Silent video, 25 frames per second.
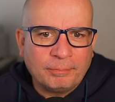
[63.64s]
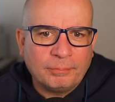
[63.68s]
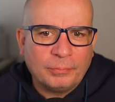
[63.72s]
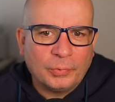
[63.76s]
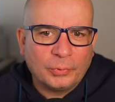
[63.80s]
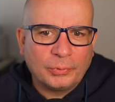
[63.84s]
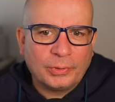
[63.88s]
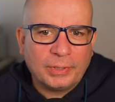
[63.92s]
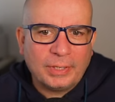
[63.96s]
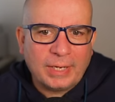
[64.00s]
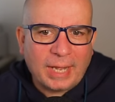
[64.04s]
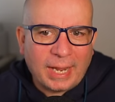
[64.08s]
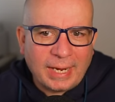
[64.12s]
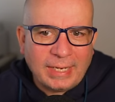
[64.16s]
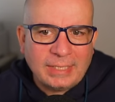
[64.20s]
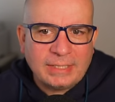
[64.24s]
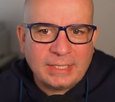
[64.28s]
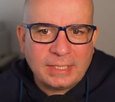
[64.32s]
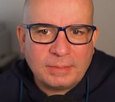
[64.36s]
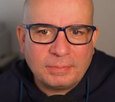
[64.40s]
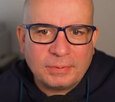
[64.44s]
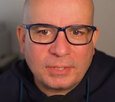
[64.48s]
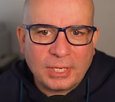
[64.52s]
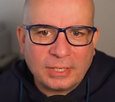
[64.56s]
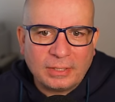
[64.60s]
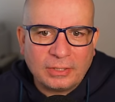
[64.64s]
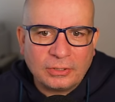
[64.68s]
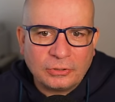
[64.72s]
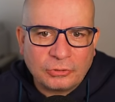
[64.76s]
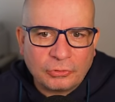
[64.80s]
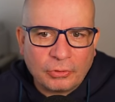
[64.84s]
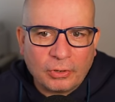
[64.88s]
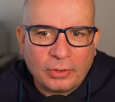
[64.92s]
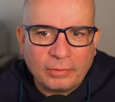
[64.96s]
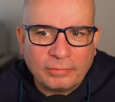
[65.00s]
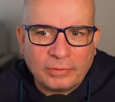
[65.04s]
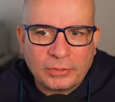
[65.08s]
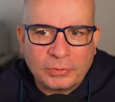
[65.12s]
More than 80% of
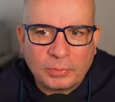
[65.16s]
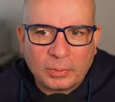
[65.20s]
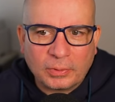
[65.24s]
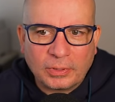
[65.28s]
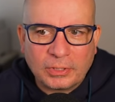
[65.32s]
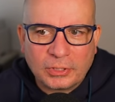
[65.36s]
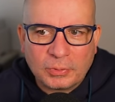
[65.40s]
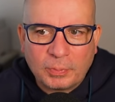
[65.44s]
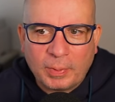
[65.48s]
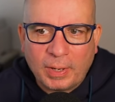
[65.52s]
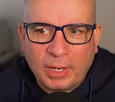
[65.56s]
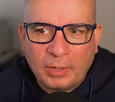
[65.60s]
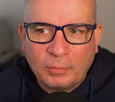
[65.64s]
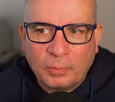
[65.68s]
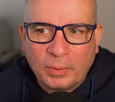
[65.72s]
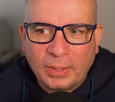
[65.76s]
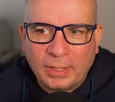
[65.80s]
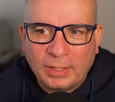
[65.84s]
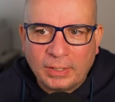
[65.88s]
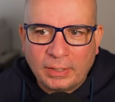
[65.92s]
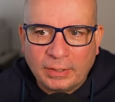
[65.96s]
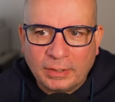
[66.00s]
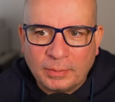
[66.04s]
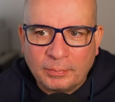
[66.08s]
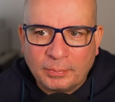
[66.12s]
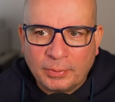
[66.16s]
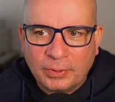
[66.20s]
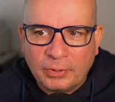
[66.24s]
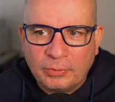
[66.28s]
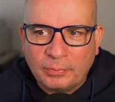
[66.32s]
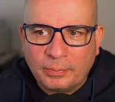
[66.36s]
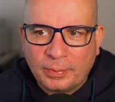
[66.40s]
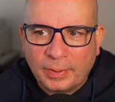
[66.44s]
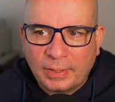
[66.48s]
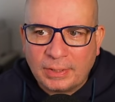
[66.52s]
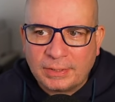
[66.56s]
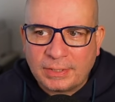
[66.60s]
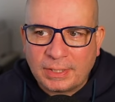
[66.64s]
drivers want a spare wheel in the boot,
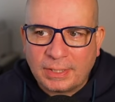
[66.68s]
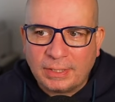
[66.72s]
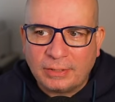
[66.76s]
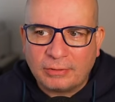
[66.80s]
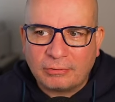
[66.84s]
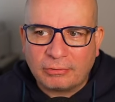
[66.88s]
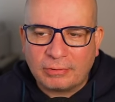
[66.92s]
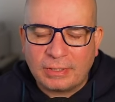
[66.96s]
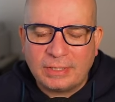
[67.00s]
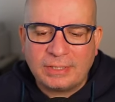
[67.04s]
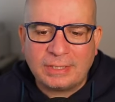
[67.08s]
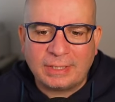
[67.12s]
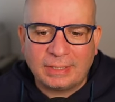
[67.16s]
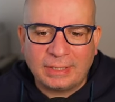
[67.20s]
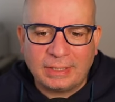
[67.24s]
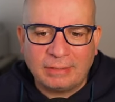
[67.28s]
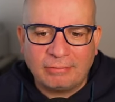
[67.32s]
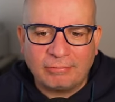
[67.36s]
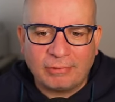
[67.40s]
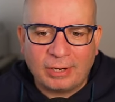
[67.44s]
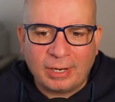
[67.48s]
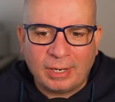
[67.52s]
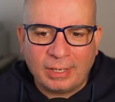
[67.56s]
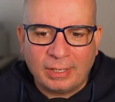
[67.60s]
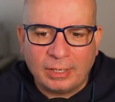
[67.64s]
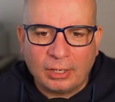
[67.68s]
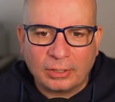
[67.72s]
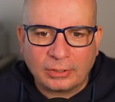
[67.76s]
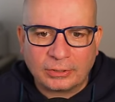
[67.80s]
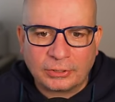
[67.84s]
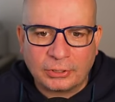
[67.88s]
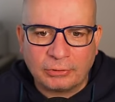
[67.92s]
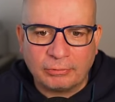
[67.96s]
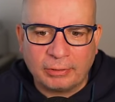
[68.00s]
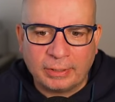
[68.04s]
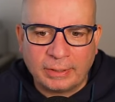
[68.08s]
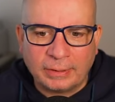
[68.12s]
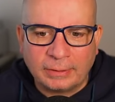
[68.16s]
but it's an increasingly rare
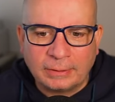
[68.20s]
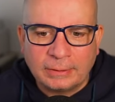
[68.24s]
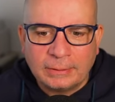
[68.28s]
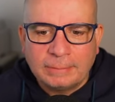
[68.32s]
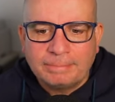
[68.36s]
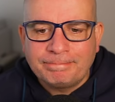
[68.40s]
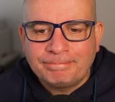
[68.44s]
luxury.